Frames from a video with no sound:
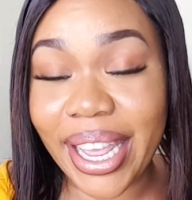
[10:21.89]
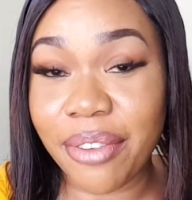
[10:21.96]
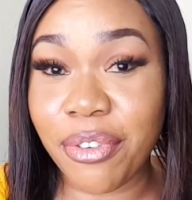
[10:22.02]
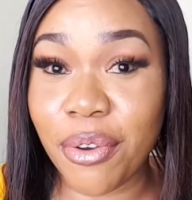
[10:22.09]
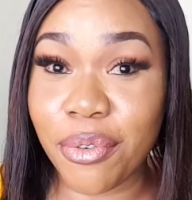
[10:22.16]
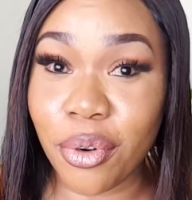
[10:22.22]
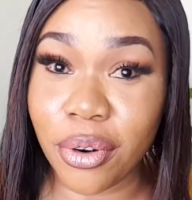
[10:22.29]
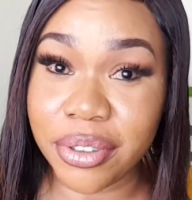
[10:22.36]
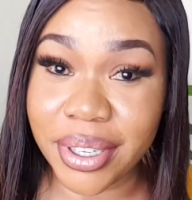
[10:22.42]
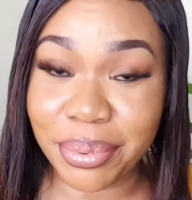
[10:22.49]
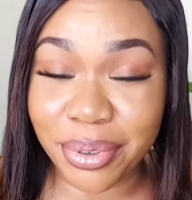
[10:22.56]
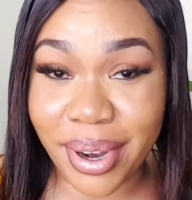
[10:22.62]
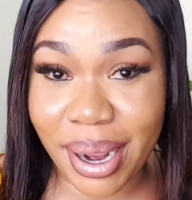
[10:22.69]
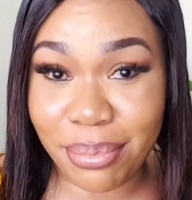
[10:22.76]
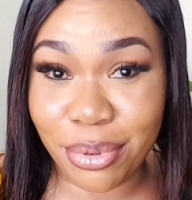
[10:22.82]
if you've not
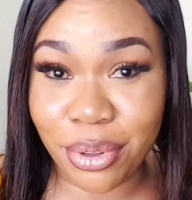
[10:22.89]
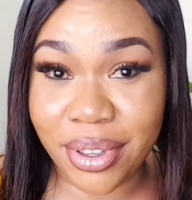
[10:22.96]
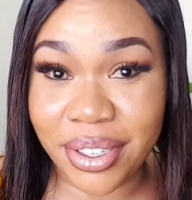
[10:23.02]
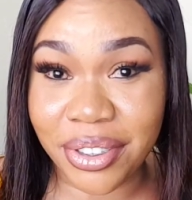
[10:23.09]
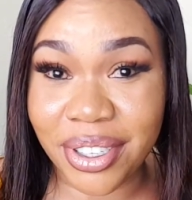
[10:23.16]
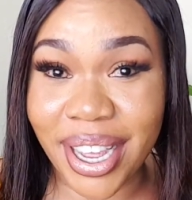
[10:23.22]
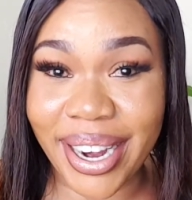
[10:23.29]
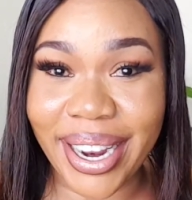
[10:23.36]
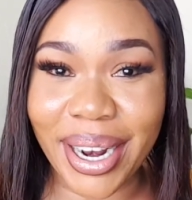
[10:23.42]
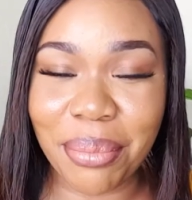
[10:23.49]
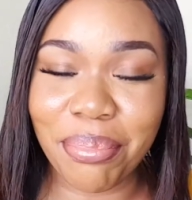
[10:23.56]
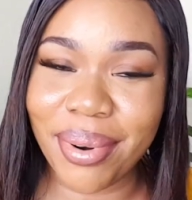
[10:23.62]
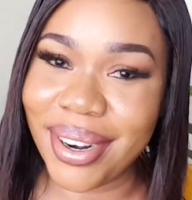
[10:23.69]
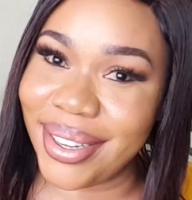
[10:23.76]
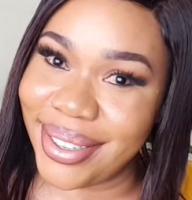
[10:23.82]
subscribed to this channel,
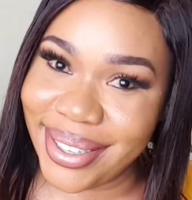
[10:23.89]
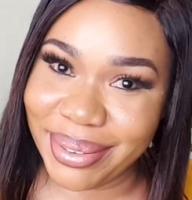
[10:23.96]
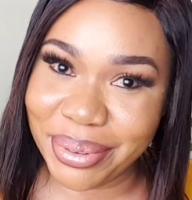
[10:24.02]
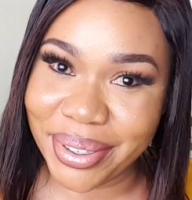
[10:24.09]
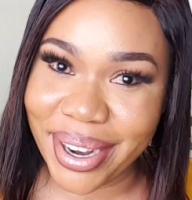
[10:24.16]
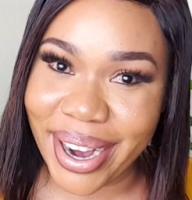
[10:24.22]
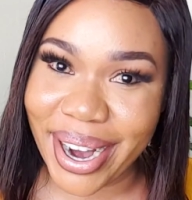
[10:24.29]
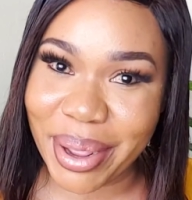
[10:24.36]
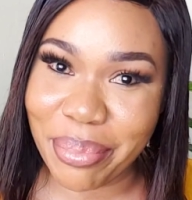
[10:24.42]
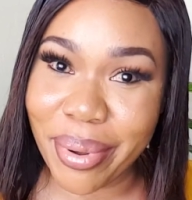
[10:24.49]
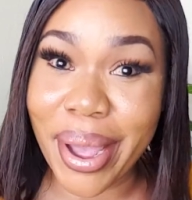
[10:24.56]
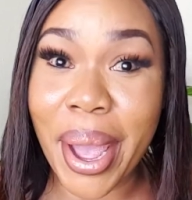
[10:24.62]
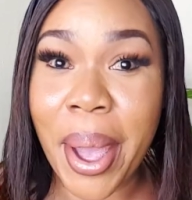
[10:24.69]
please subscribe.